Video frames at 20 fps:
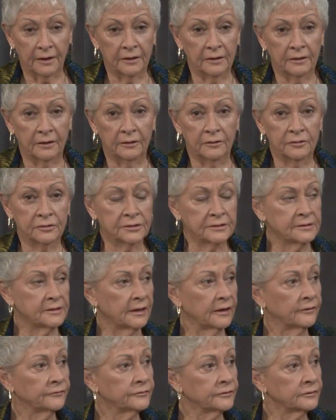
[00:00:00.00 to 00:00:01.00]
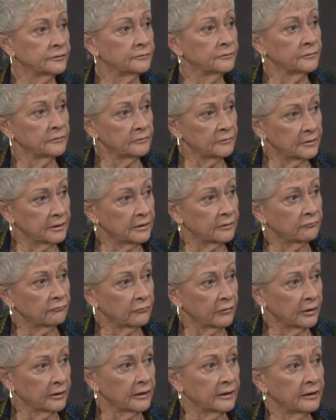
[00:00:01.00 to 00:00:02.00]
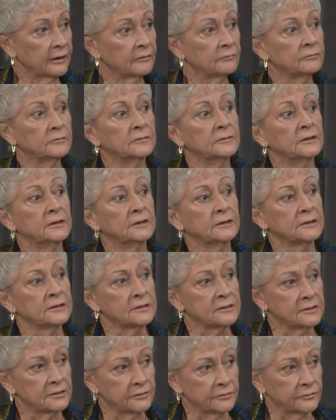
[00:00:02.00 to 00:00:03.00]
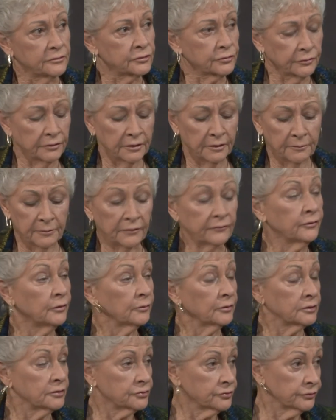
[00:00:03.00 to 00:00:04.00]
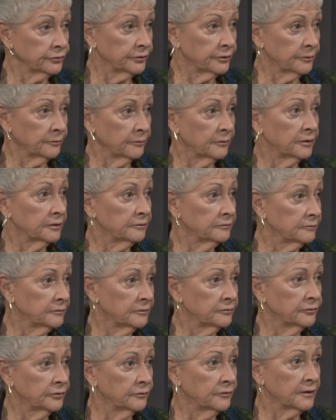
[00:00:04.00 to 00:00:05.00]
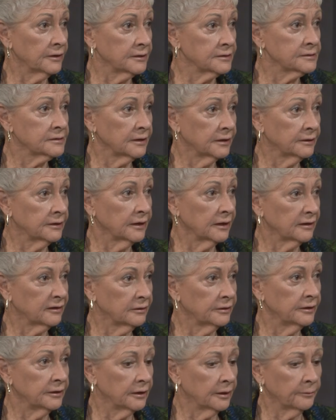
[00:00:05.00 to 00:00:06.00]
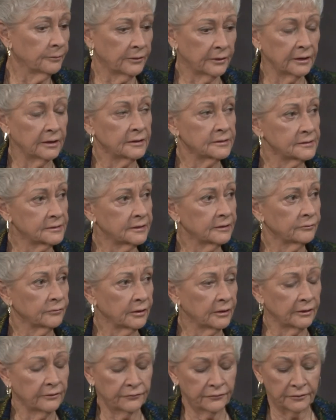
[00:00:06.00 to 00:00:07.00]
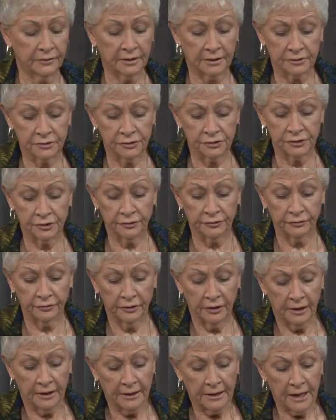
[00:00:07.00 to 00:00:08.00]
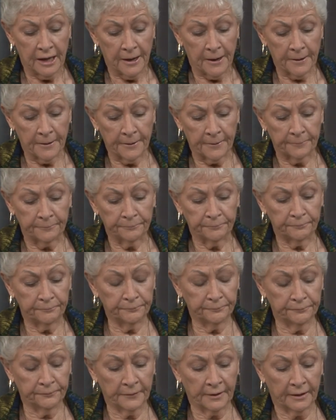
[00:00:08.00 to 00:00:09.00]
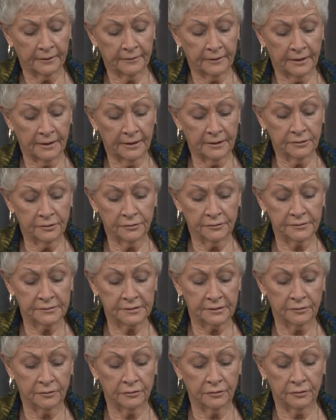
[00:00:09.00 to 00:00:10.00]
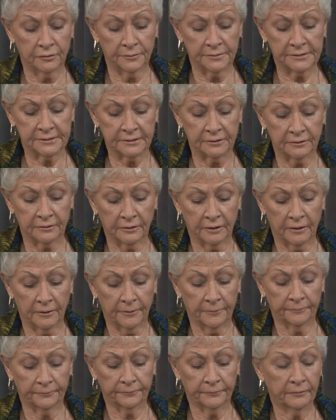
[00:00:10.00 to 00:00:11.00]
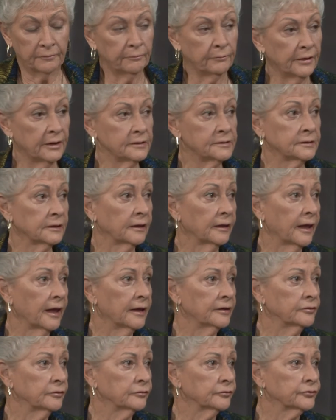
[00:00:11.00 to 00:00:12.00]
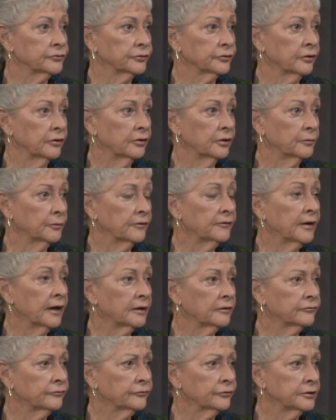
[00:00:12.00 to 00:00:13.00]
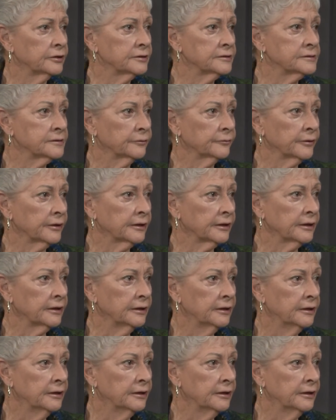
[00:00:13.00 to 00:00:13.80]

you just have to get ready to trim if you want to trim and do things like that, clean up things, get ready for next year. Like the annuals and herbs, they're basically the annuals are gone. We've had a freeze already,